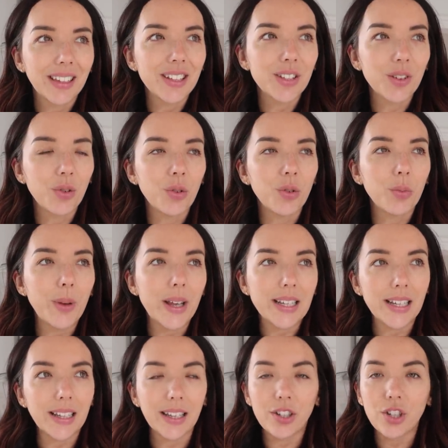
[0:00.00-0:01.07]
So
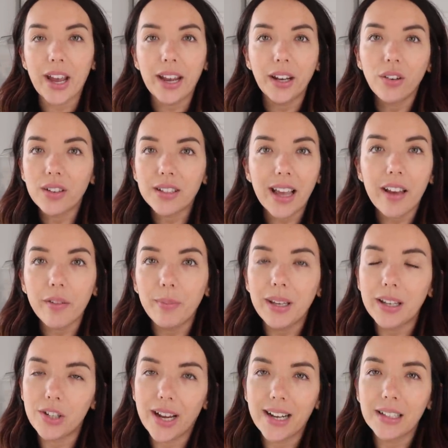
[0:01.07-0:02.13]
basically trying not to have
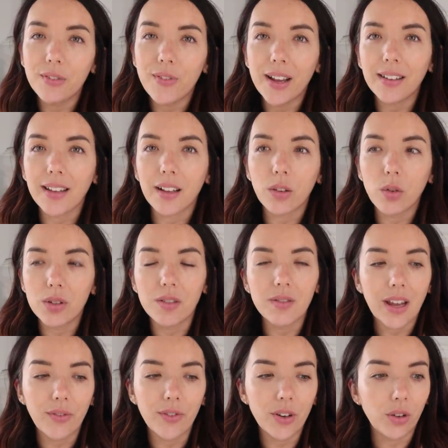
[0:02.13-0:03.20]
meat, trying to find like loads of
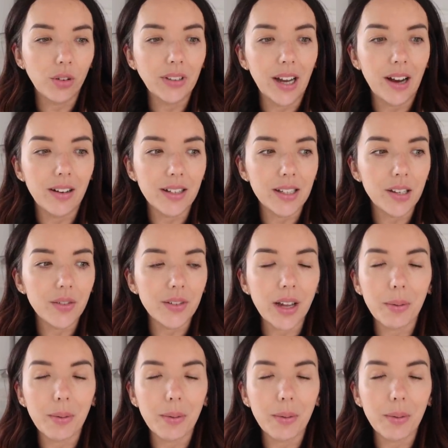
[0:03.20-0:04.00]
different alternatives.